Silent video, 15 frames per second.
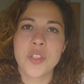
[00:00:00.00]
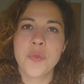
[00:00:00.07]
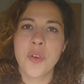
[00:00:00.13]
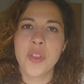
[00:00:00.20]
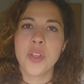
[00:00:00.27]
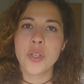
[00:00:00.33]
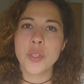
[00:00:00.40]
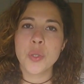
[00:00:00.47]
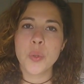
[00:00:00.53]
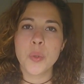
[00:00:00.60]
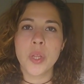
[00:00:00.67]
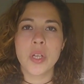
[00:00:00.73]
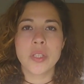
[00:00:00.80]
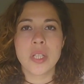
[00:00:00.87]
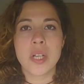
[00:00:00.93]
For those who
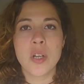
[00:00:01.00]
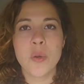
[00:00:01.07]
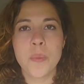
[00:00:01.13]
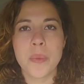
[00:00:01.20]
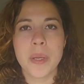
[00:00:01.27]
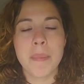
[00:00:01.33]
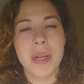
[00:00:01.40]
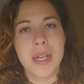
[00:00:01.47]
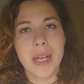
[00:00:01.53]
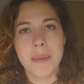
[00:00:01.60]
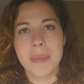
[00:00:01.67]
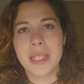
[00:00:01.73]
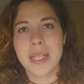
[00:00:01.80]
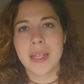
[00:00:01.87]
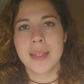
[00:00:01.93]
doesn't know me, my name
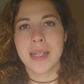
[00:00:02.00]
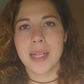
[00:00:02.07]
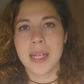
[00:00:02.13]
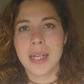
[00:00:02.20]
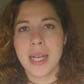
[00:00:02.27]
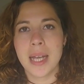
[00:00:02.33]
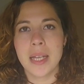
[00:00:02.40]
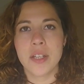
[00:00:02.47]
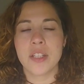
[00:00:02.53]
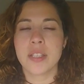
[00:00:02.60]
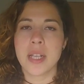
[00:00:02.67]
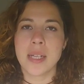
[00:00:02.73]
is Andrea Chaos,